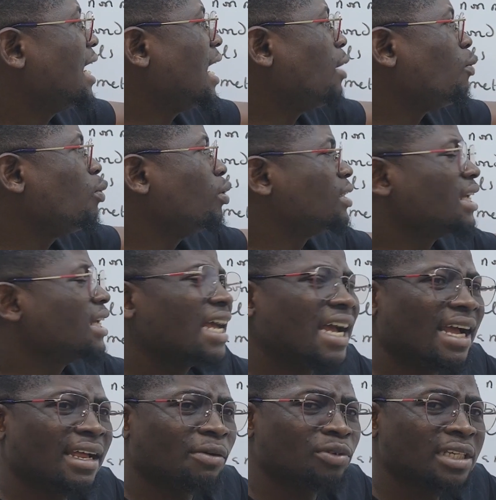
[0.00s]
and what?
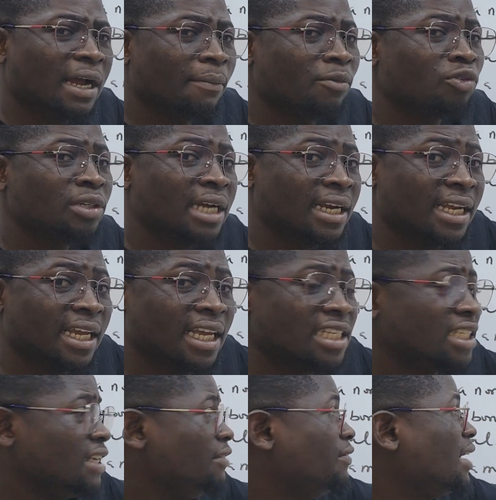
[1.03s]
Which are
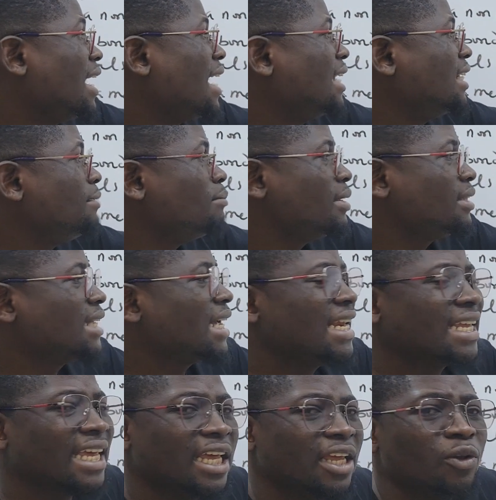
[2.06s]
negative. And the
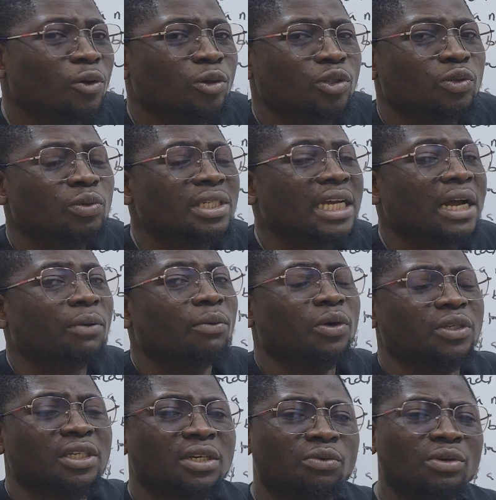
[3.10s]
metallic ions, which are
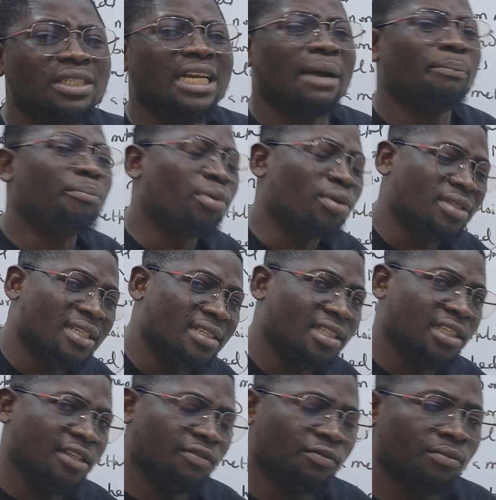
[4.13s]
what? Which are
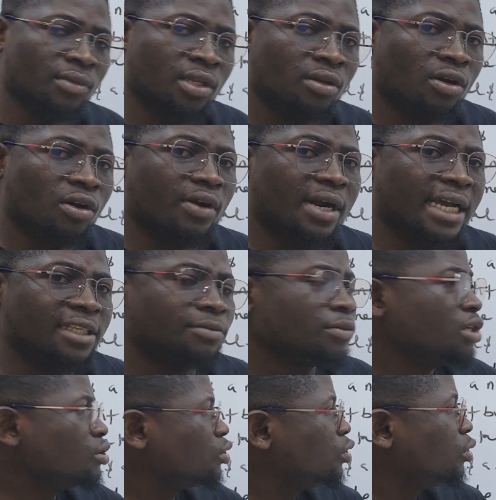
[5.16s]
positive, all right?
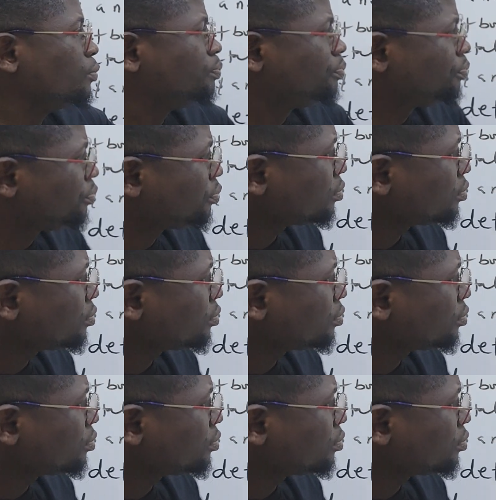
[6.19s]
So